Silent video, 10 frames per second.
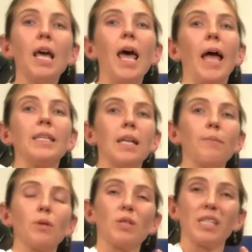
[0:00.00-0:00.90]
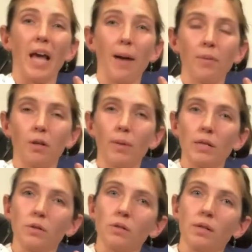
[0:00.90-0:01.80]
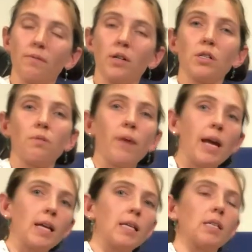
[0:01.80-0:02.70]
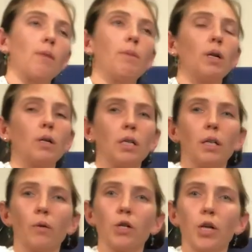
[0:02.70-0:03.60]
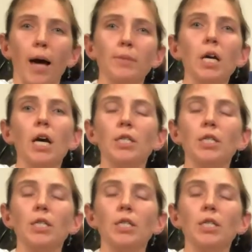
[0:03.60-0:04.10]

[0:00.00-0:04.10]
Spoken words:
and set up those scapular muscles of our serratus, our middle and lower traps,